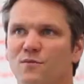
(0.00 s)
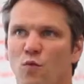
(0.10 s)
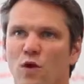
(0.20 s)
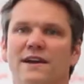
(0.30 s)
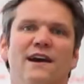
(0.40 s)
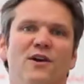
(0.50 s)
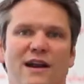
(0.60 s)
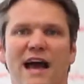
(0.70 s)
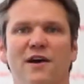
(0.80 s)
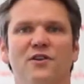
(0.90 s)
work out
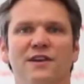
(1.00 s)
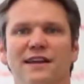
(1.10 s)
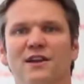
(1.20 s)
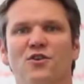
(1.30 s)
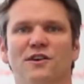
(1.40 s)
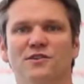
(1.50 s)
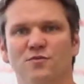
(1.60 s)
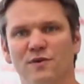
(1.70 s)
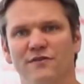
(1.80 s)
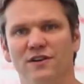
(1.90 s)
how they're going to get across the
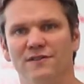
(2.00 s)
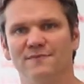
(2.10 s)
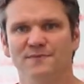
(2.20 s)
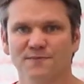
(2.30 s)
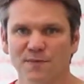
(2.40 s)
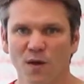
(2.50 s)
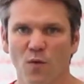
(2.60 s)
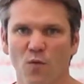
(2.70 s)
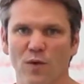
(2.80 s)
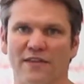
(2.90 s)
river
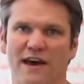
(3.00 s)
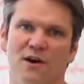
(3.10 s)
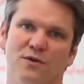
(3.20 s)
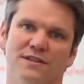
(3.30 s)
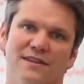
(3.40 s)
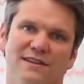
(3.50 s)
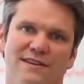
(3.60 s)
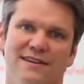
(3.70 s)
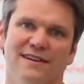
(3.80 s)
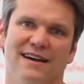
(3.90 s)
without
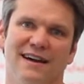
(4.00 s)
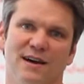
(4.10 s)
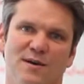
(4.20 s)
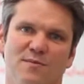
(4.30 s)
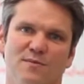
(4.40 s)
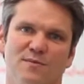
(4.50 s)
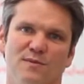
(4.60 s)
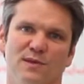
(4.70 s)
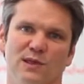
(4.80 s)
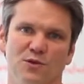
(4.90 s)

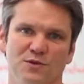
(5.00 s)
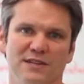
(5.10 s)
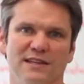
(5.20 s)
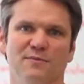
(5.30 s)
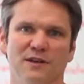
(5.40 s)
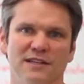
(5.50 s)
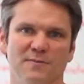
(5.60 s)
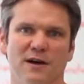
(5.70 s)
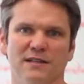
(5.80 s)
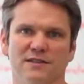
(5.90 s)
losing the play
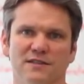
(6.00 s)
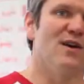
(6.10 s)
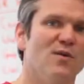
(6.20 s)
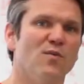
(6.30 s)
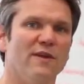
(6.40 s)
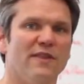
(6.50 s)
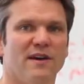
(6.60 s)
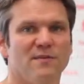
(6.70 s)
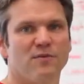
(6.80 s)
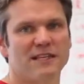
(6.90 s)
spots. When
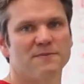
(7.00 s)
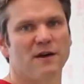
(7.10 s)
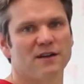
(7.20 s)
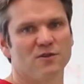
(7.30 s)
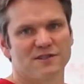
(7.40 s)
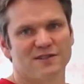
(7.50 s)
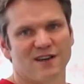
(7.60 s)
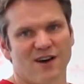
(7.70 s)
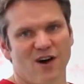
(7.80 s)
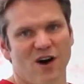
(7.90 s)
the play spot goes
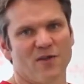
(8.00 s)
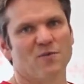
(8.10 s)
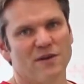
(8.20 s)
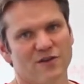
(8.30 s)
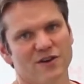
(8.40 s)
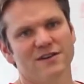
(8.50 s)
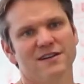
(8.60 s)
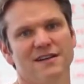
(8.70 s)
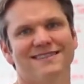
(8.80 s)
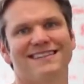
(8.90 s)
on the river,
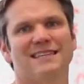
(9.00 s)
that